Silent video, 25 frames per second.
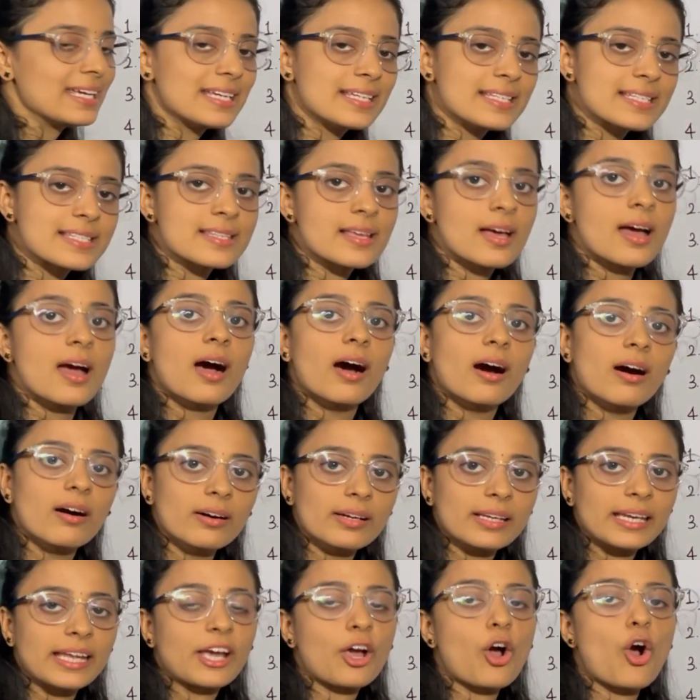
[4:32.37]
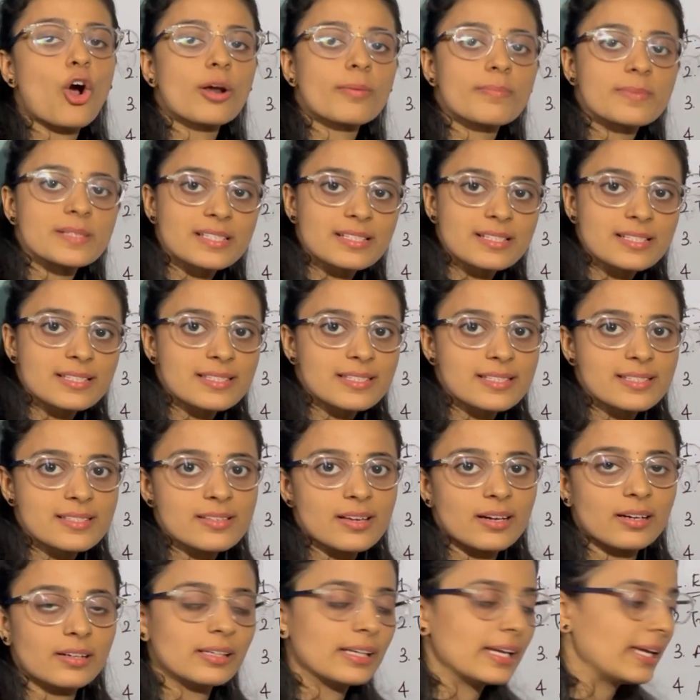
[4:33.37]
is earning or business is
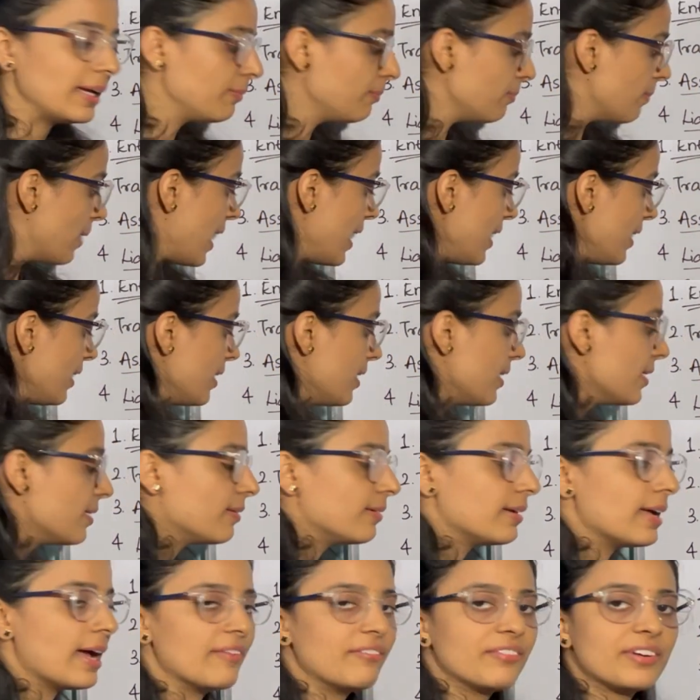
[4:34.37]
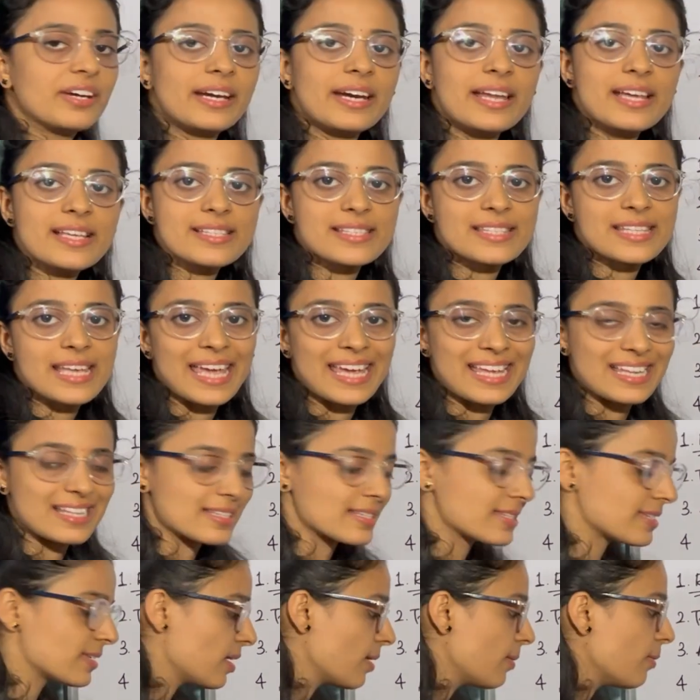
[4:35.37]
earning by everyday
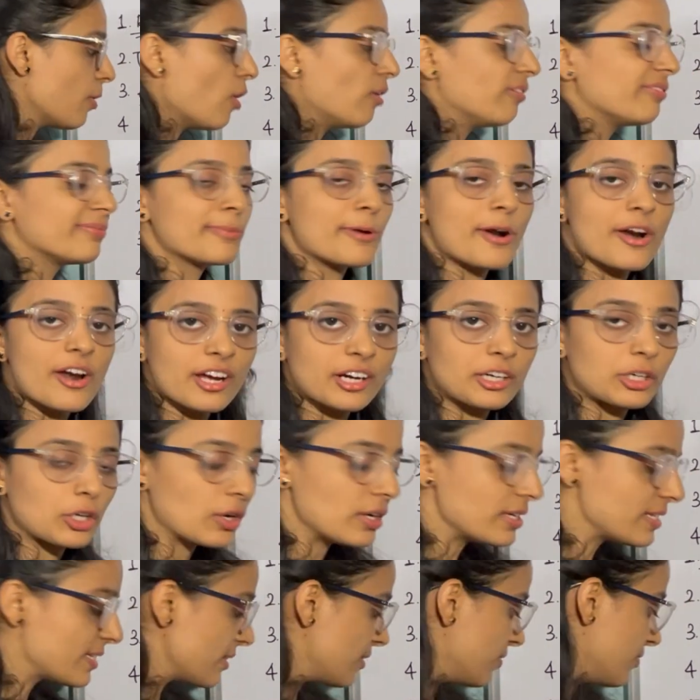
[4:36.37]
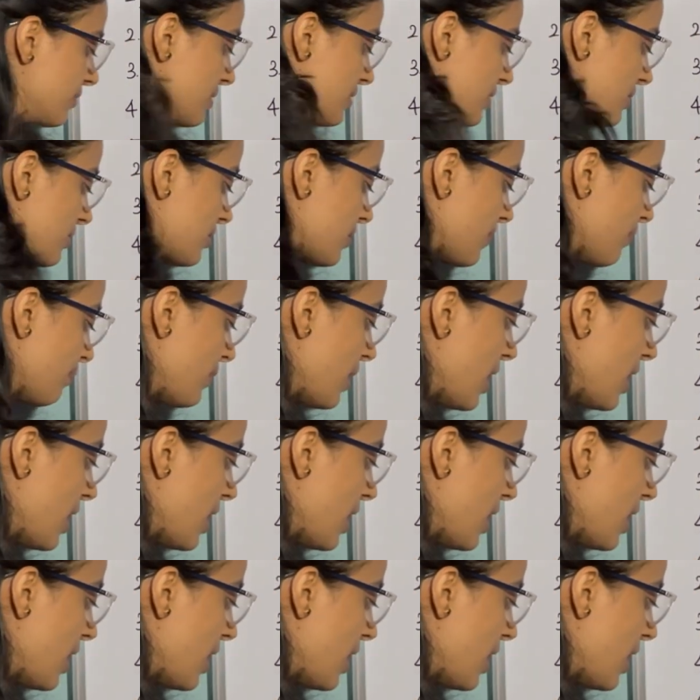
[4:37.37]
sales of product or services.